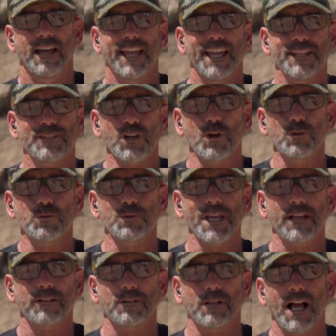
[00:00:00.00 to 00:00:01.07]
Hey, it's Coch with
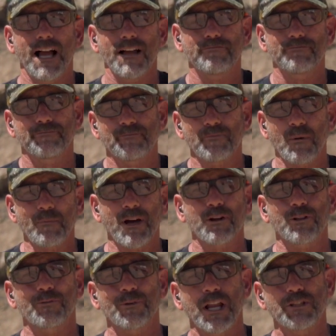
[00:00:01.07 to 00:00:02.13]
Tactical Hyve. I'm out
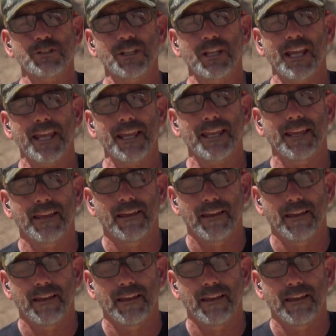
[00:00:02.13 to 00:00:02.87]
on the range today,